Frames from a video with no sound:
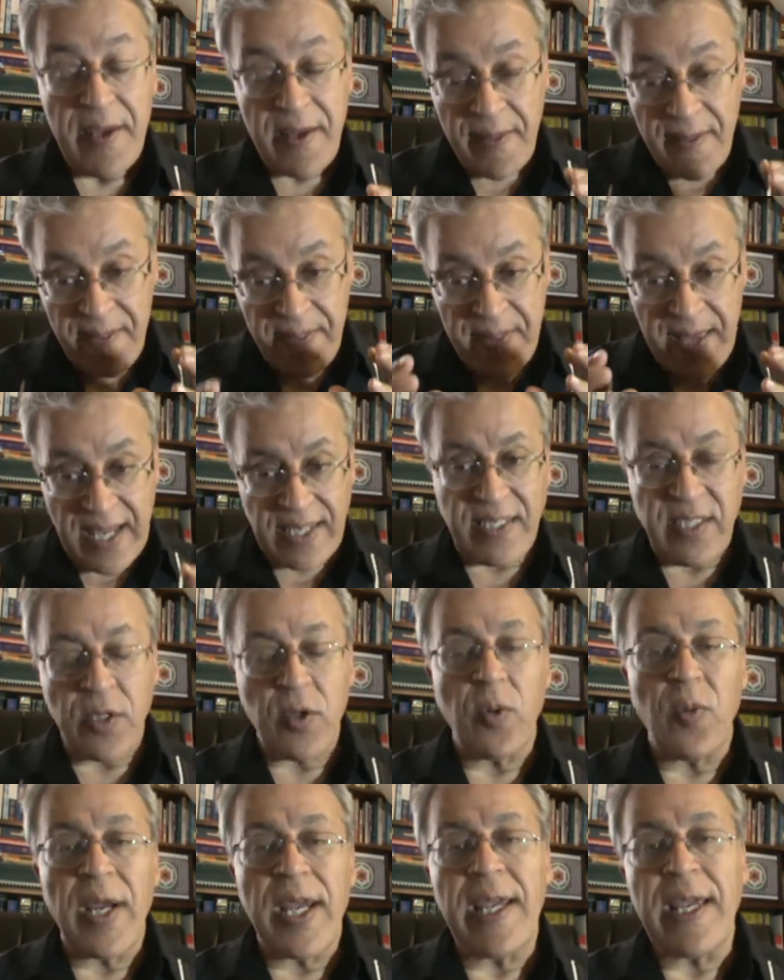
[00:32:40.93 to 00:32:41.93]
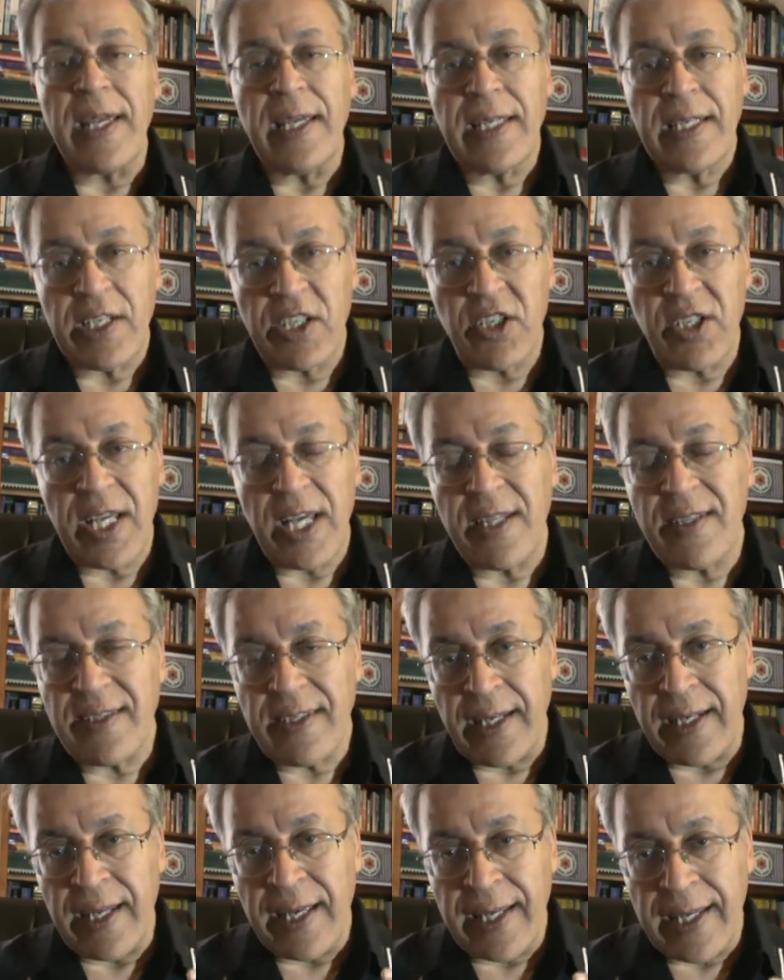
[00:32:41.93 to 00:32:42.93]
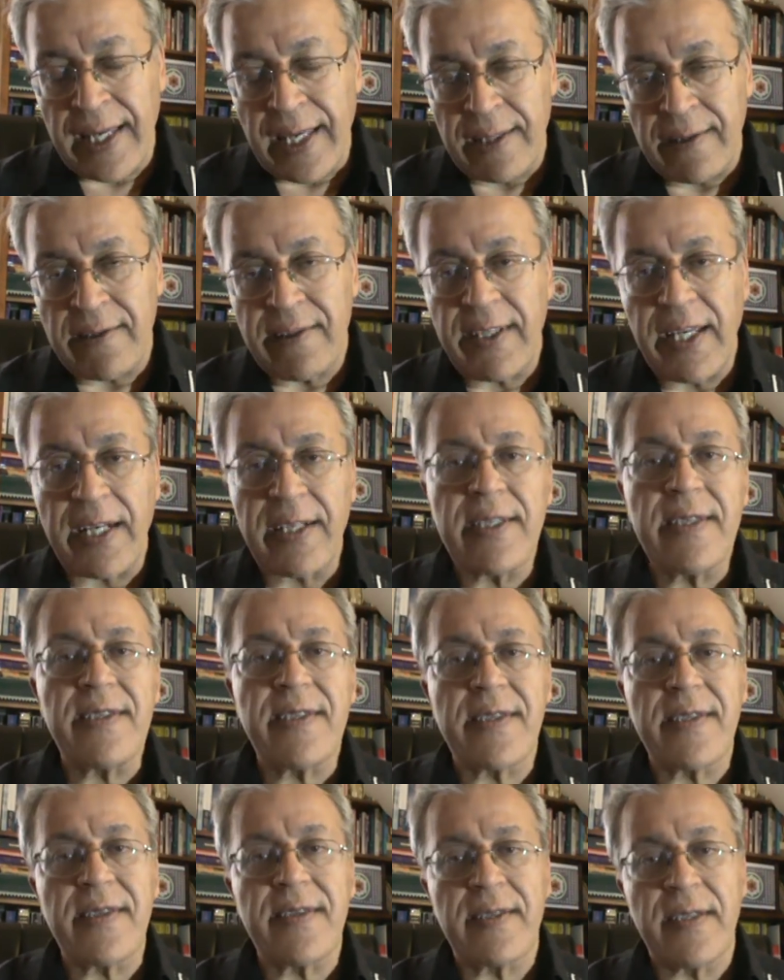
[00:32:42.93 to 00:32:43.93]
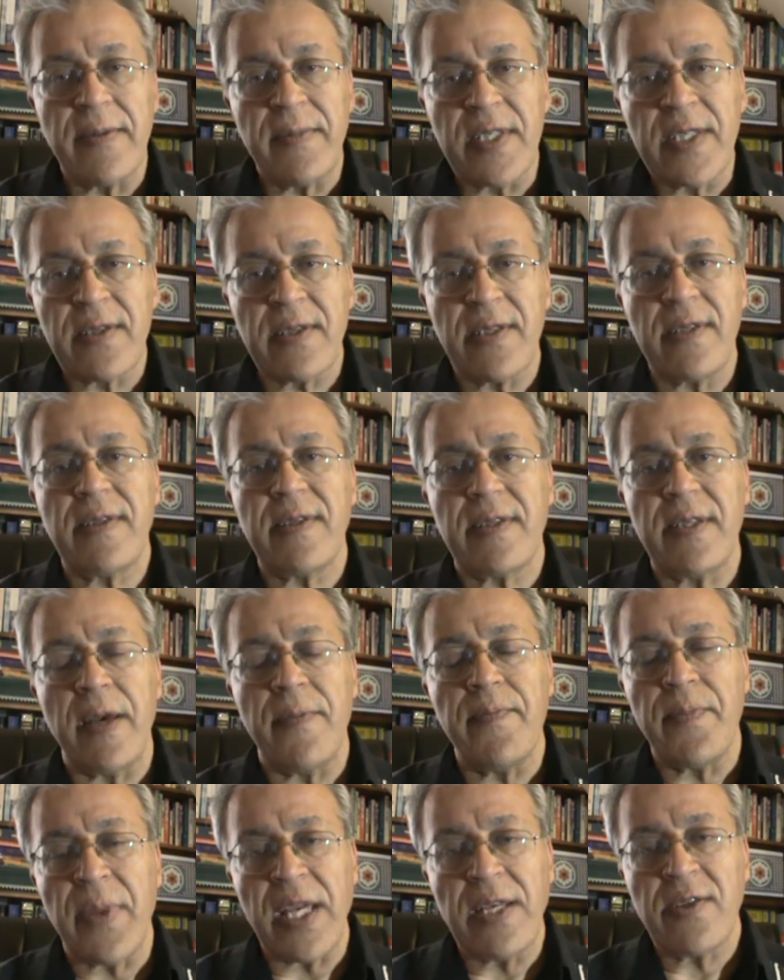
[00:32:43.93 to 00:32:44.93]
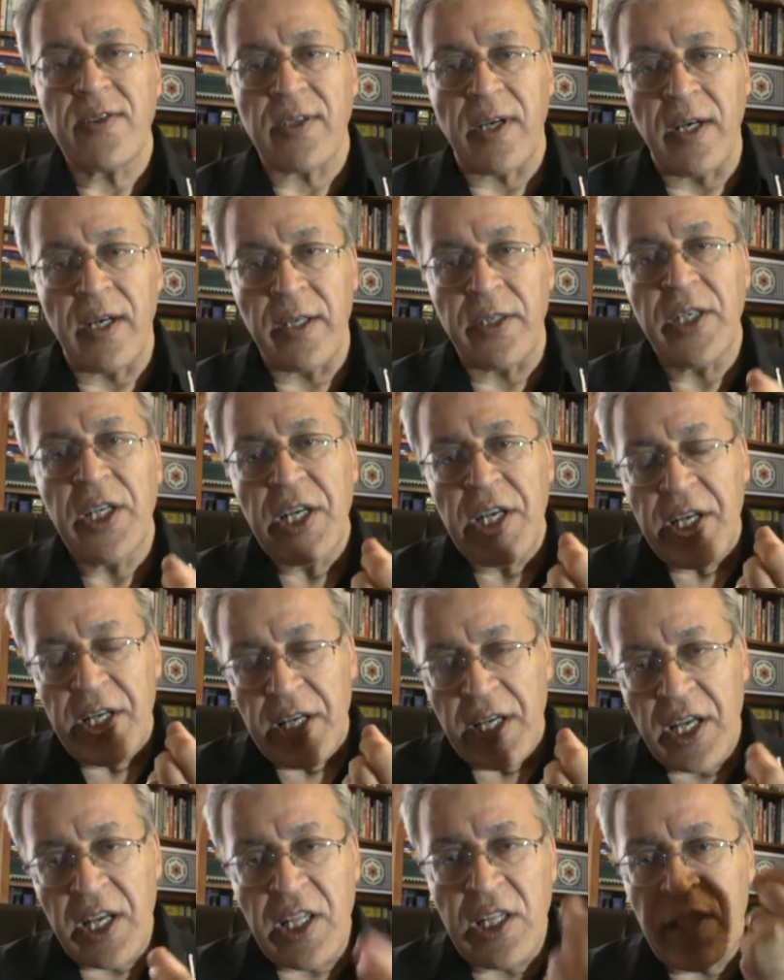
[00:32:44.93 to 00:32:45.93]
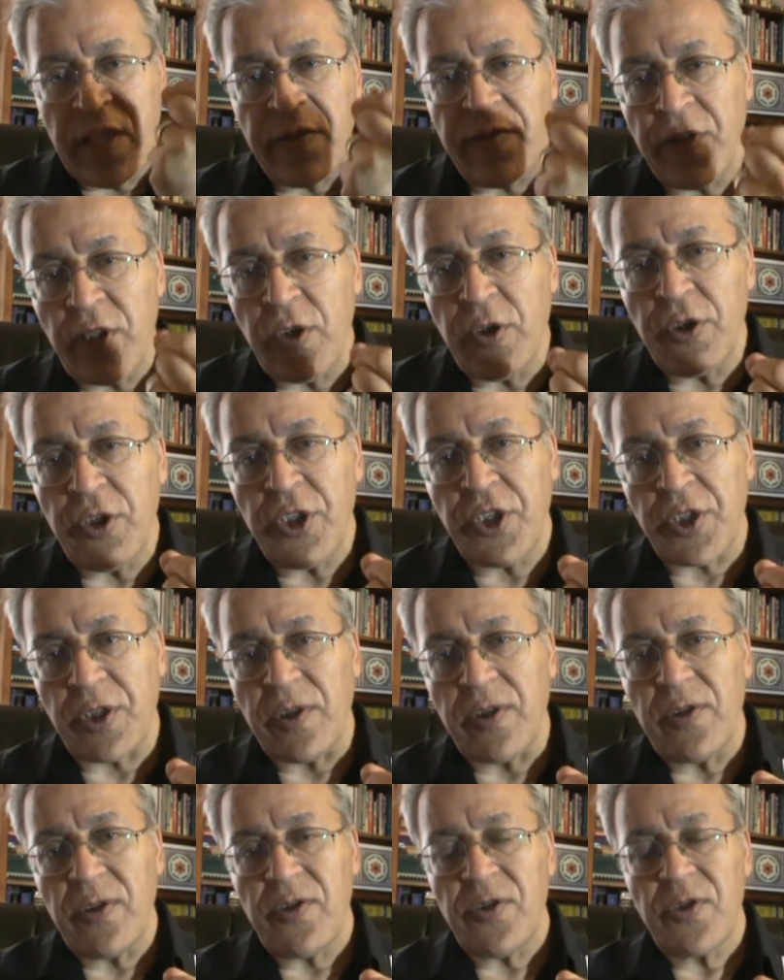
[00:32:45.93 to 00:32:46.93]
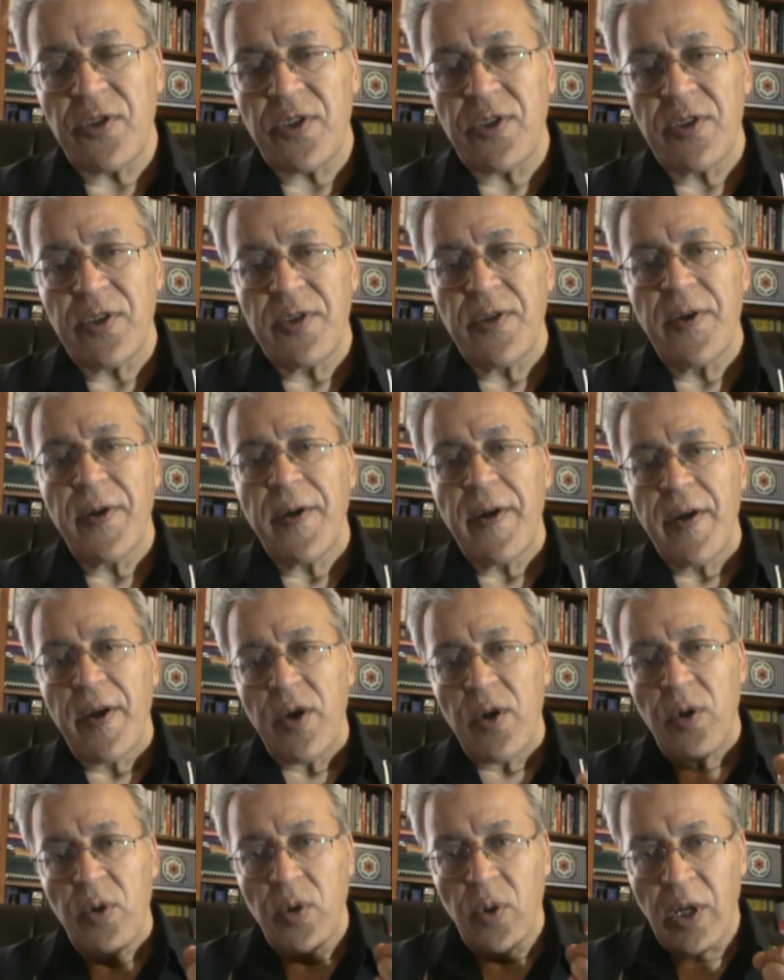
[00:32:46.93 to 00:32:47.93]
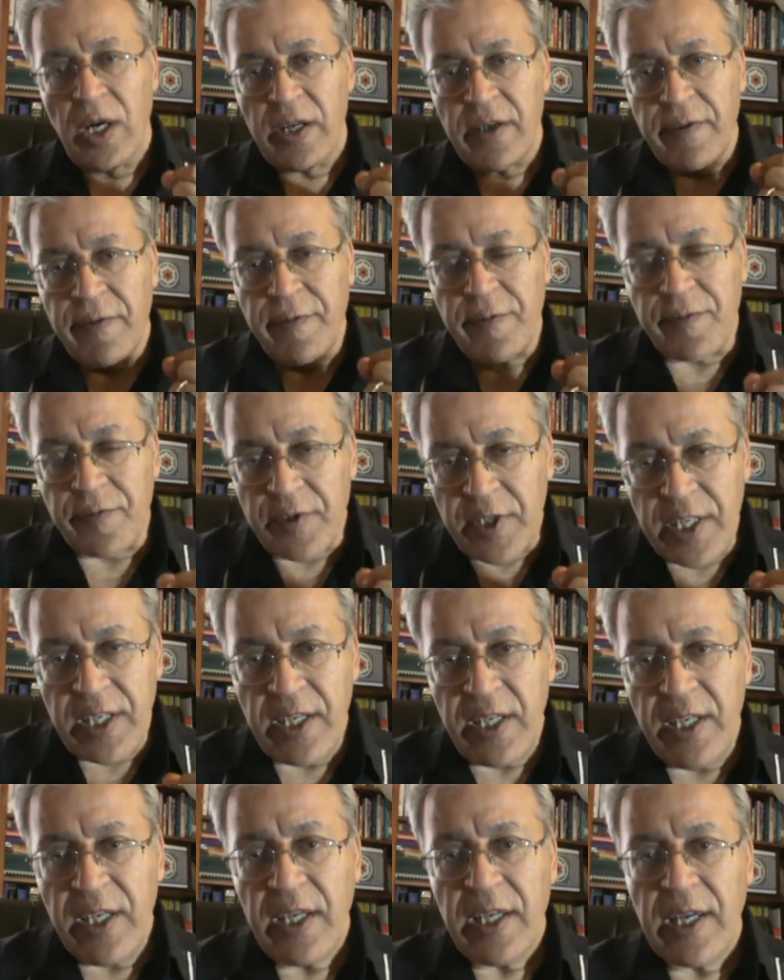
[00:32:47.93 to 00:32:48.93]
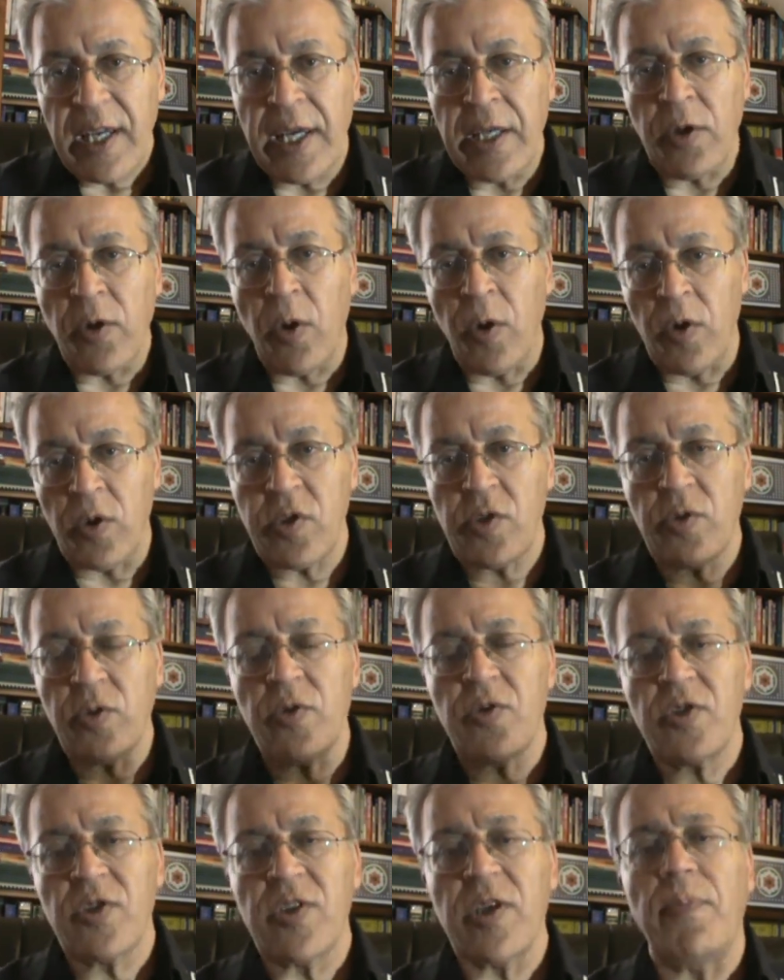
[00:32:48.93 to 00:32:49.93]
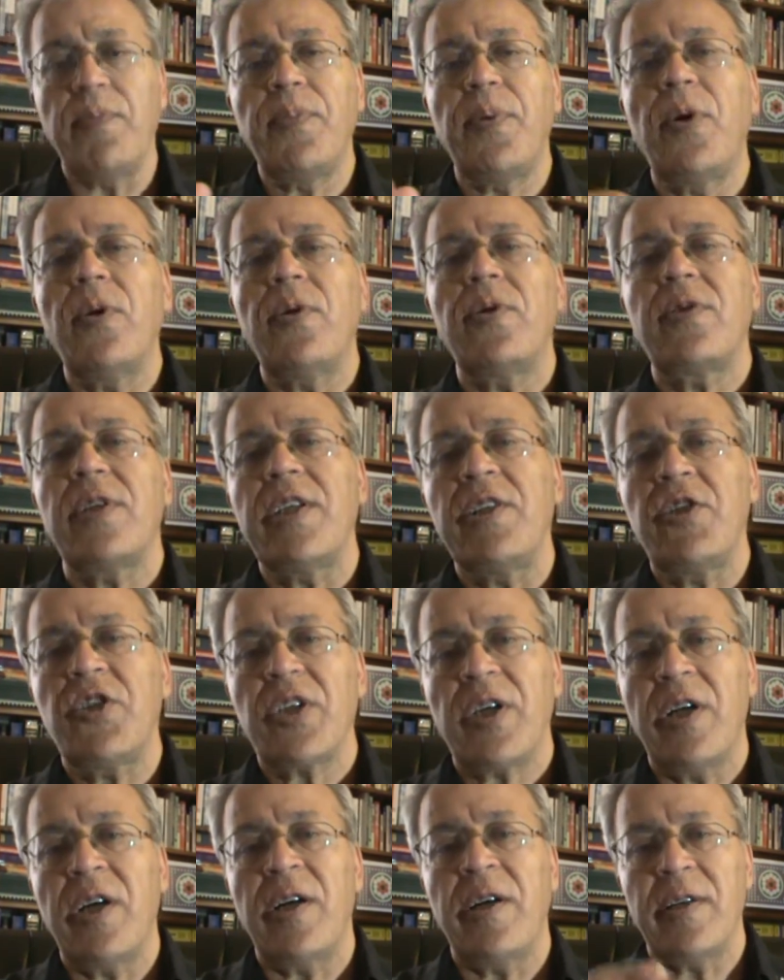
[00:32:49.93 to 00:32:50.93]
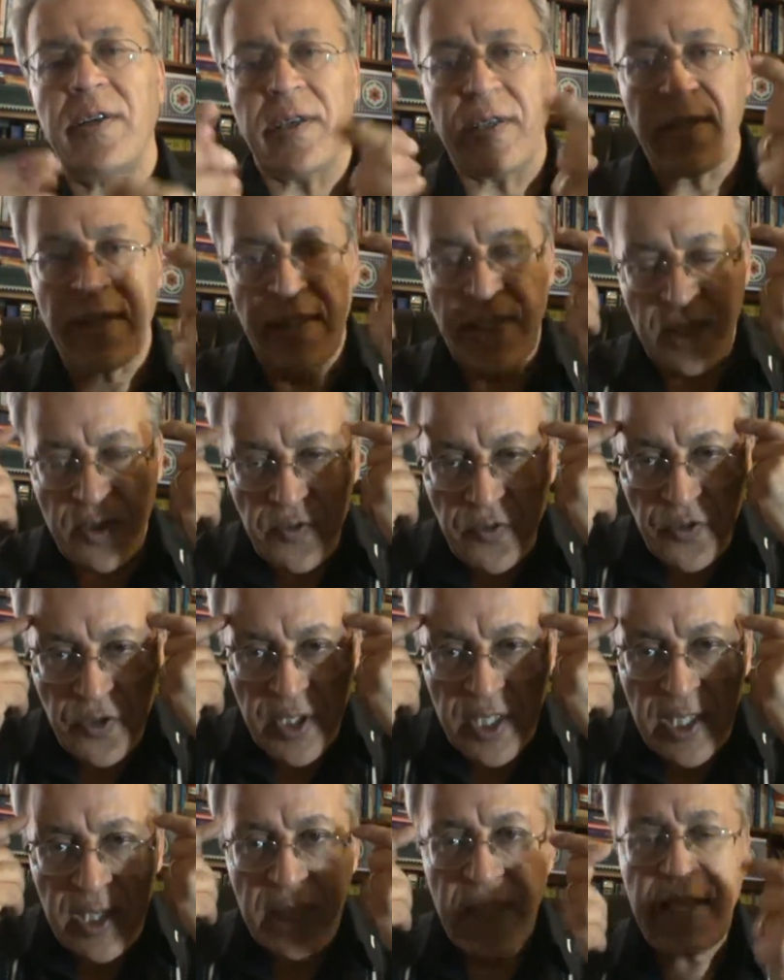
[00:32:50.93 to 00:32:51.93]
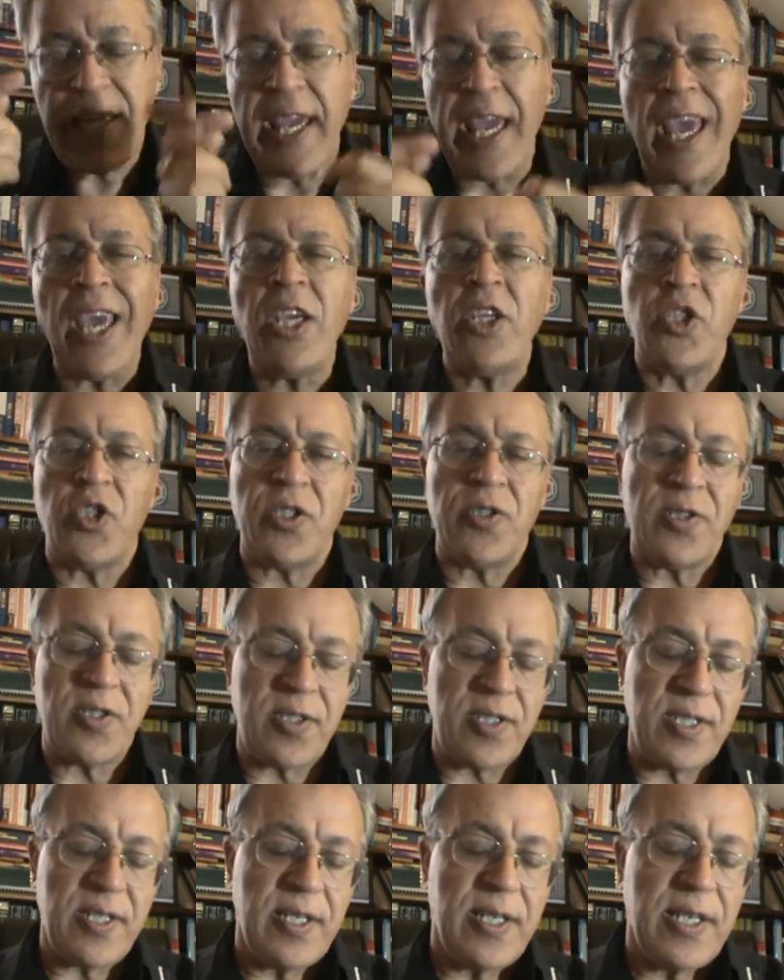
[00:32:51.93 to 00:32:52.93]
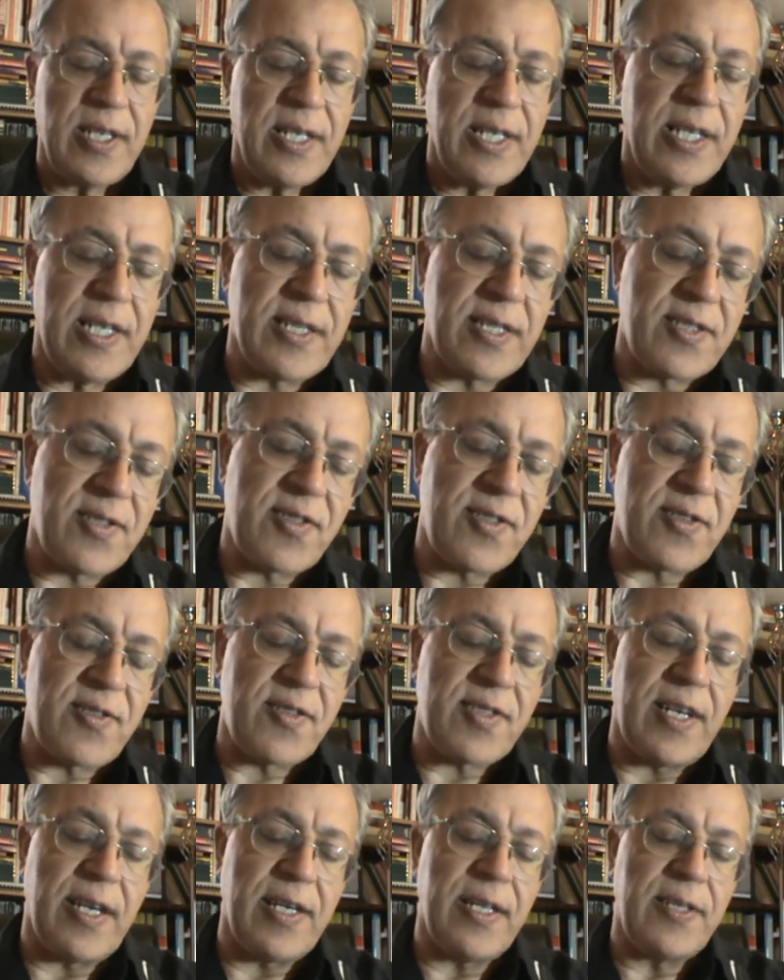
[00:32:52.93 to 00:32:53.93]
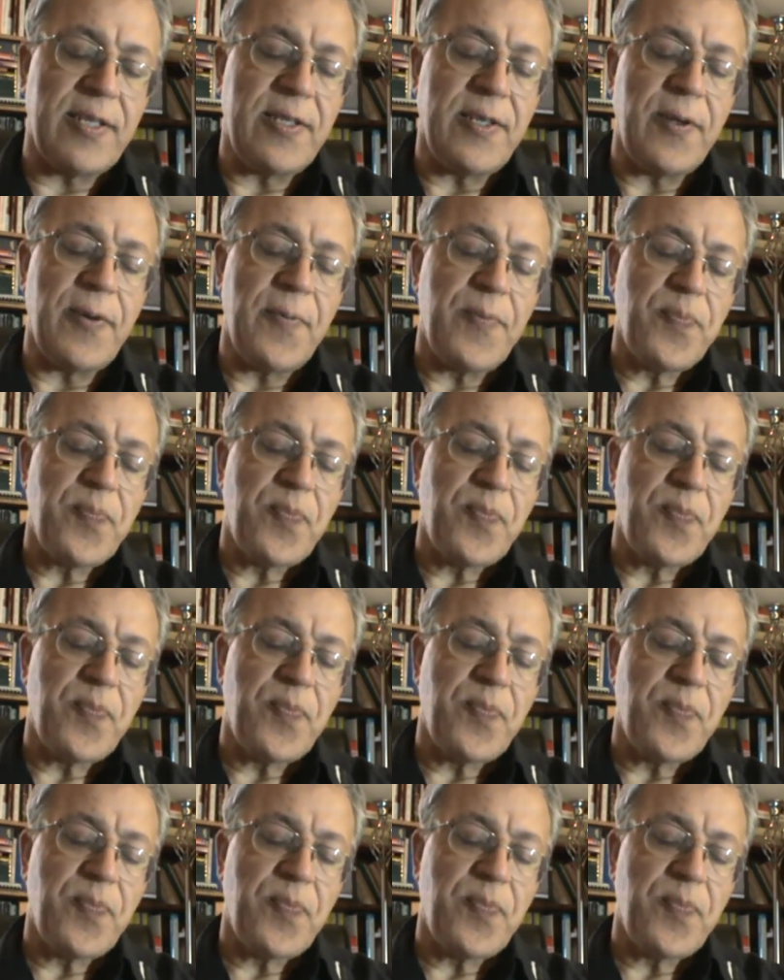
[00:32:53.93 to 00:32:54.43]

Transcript: That's the way it creates an egalitarian system, a system based on individuals who are free and also support each other as free agents in the society.